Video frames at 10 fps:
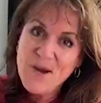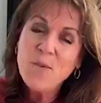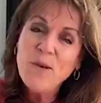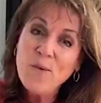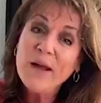
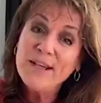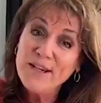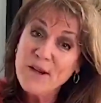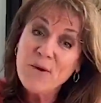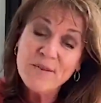We want you to
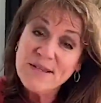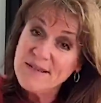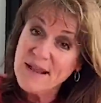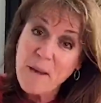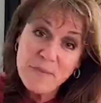know this
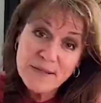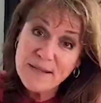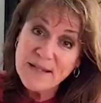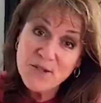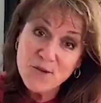is not
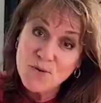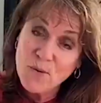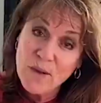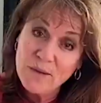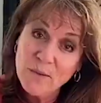business as
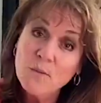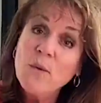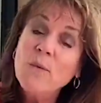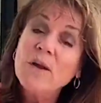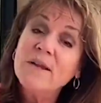usual.
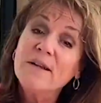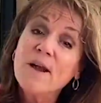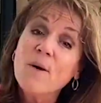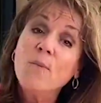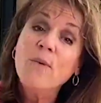We want you to
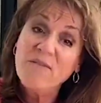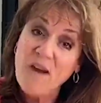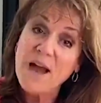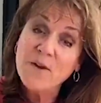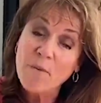know we've
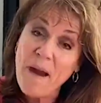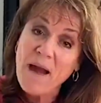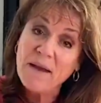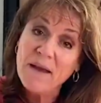got your back.